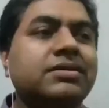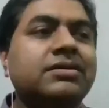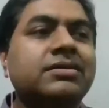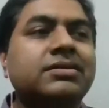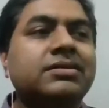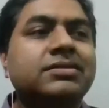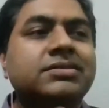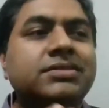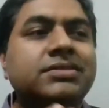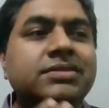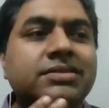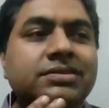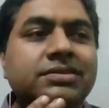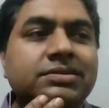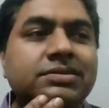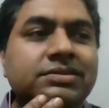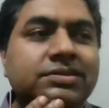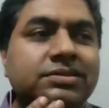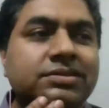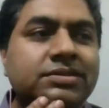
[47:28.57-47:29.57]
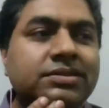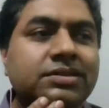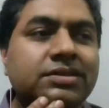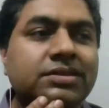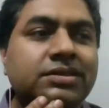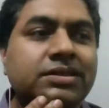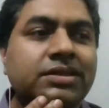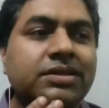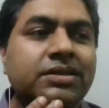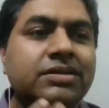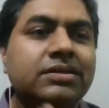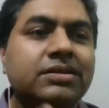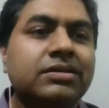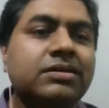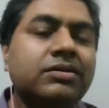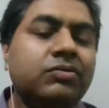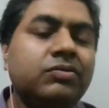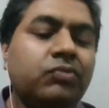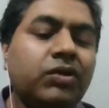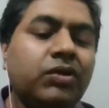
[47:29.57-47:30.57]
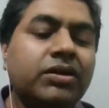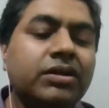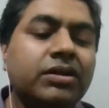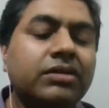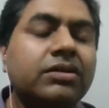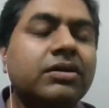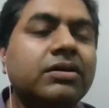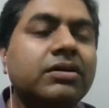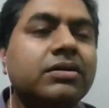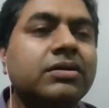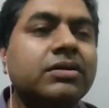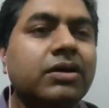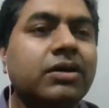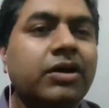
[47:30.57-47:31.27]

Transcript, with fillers: uh, sir, like uh, what are the